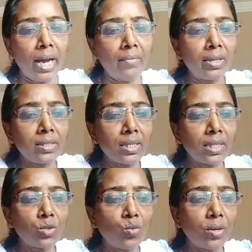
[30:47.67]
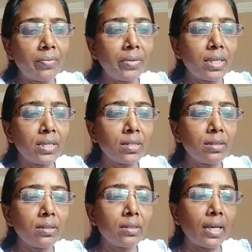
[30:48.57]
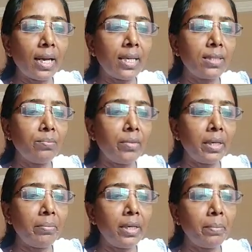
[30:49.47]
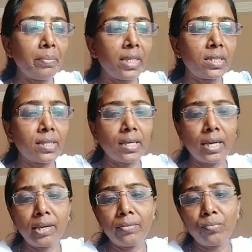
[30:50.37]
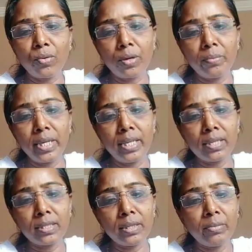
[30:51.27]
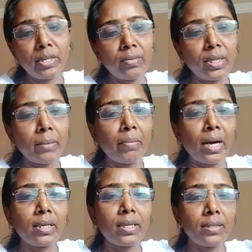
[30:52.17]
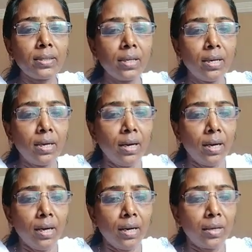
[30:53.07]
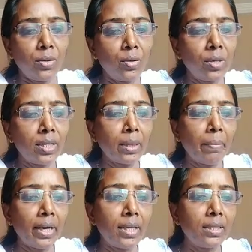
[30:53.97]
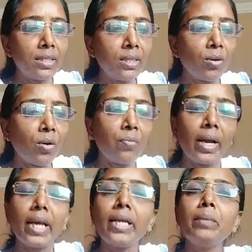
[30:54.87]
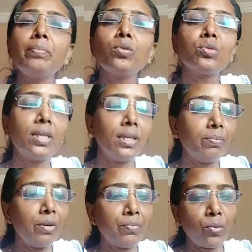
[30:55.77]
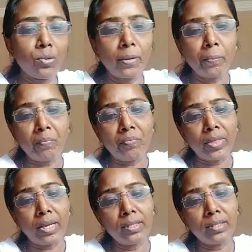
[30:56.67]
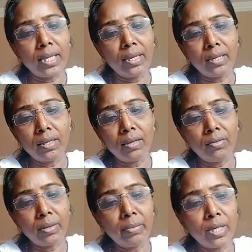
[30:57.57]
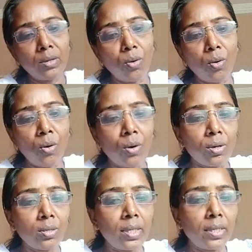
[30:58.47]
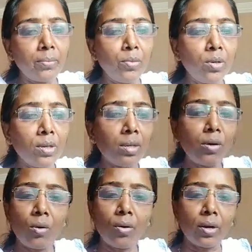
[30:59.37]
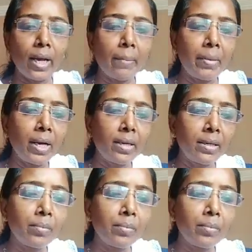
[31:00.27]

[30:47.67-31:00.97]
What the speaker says: having such qualifications as may be prescribed for mediation between the parties during the pendency of any proceeding before the central government or the tribunal or appellate